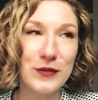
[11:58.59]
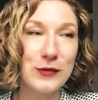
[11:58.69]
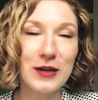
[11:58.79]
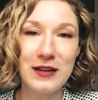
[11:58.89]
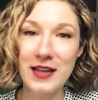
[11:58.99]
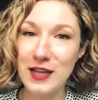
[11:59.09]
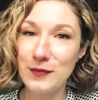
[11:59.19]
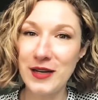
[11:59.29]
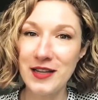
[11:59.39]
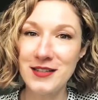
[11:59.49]
who are
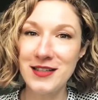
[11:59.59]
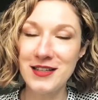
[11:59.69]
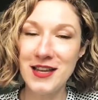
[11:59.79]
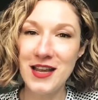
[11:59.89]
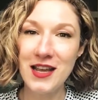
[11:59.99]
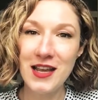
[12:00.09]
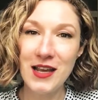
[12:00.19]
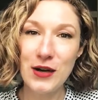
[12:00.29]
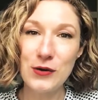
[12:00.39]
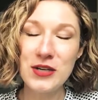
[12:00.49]
like-minded,
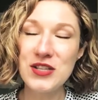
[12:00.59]
who are